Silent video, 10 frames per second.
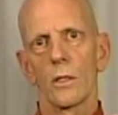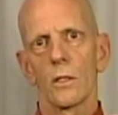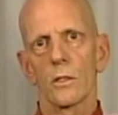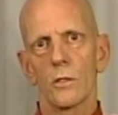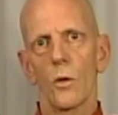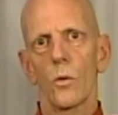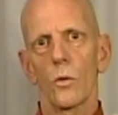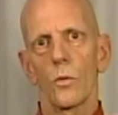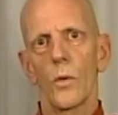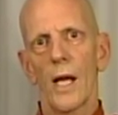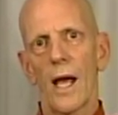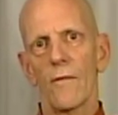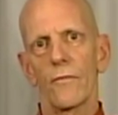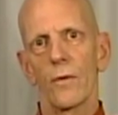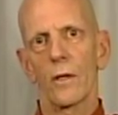So we
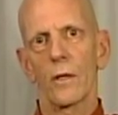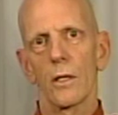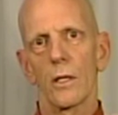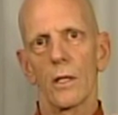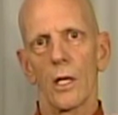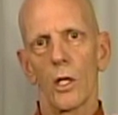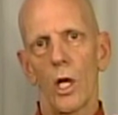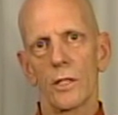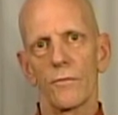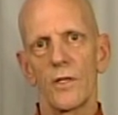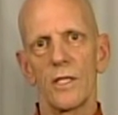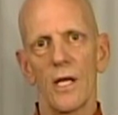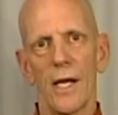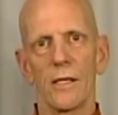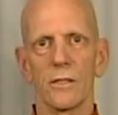have a lot of
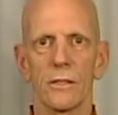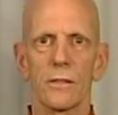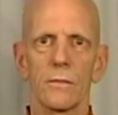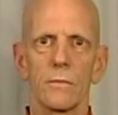desires,